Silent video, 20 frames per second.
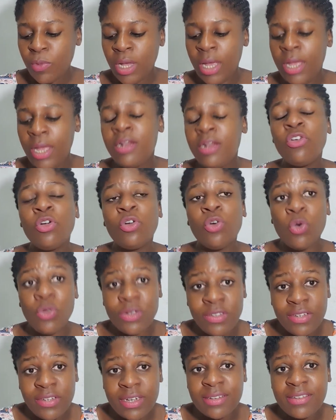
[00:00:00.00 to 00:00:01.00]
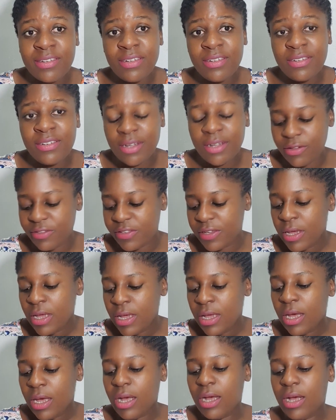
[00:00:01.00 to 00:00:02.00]
And your contact details,
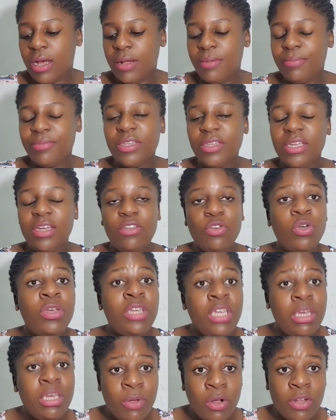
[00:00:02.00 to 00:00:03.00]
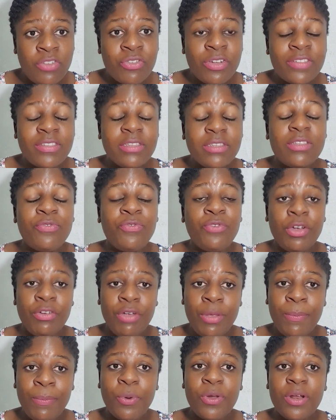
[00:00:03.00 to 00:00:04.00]
your email address is
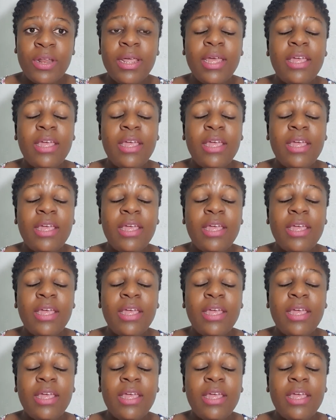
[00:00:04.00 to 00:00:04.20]
very important,